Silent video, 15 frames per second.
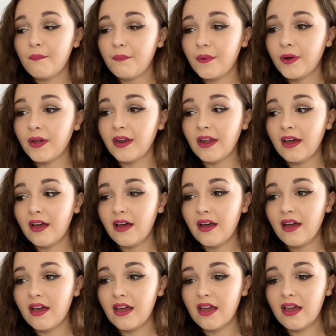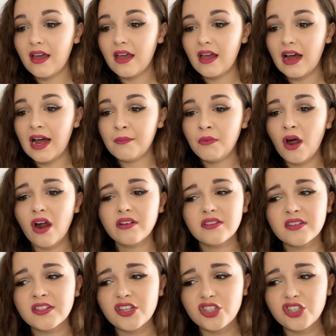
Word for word: But I'm not just gonna